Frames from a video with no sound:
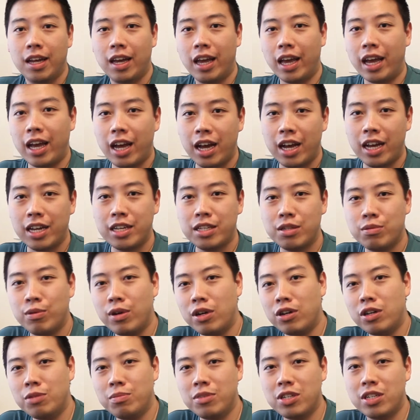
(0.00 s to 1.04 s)
Hey guys,
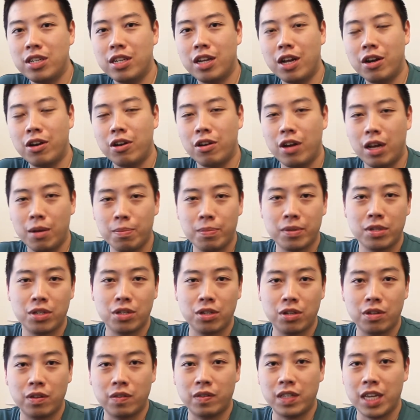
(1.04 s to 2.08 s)
welcome to another
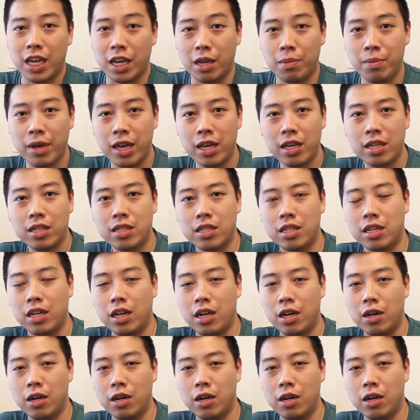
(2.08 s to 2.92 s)
episode of TinkMakes.